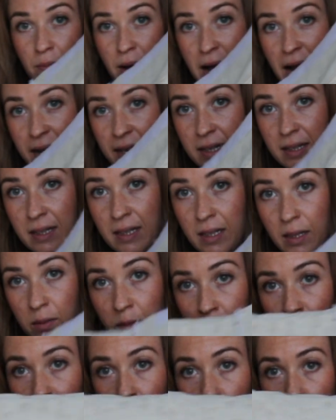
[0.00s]
back
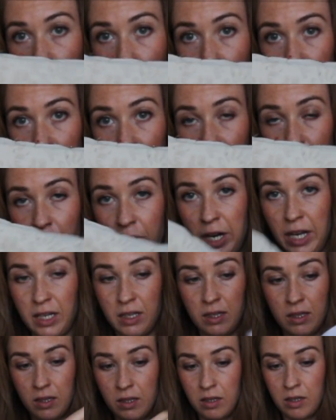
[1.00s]
seam of the
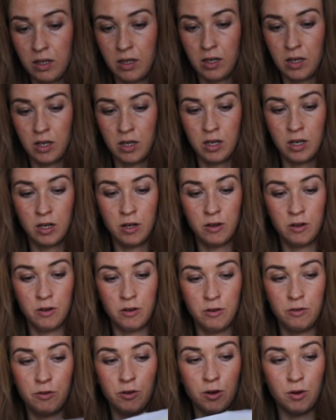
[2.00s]
dress
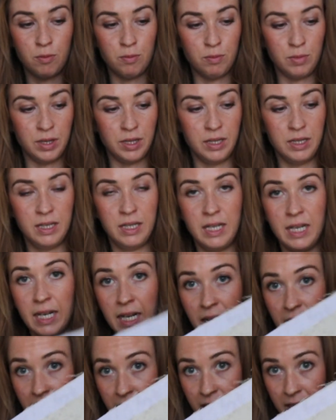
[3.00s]
from
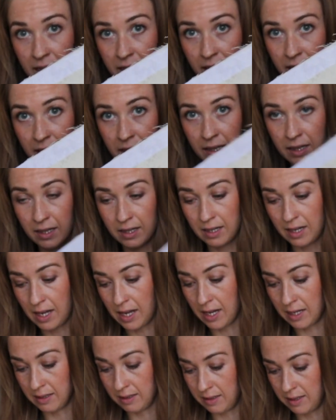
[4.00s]
beginning
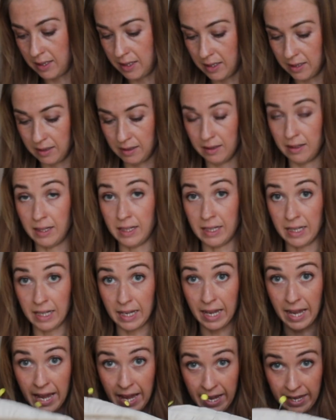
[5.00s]
until the
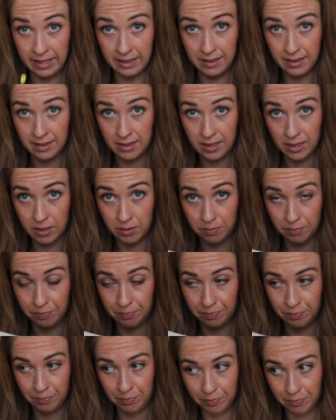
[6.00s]
end,
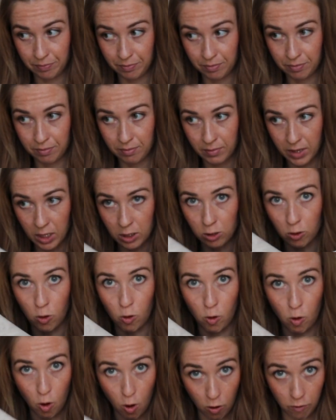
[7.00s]

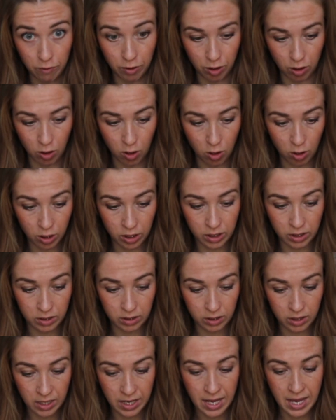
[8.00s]
so overlock,
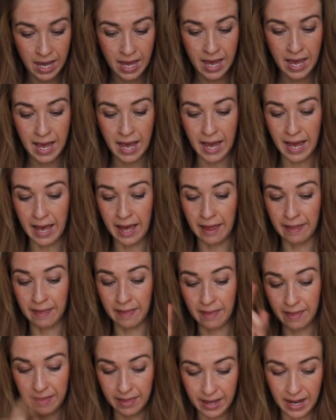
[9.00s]

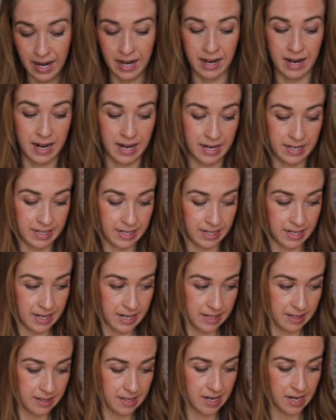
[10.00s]
and then I can
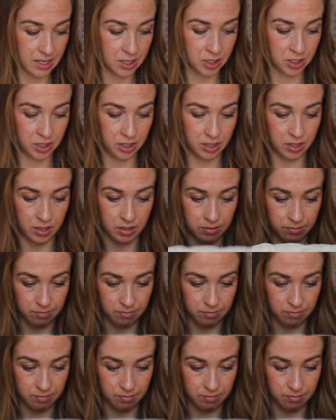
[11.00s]
attach it.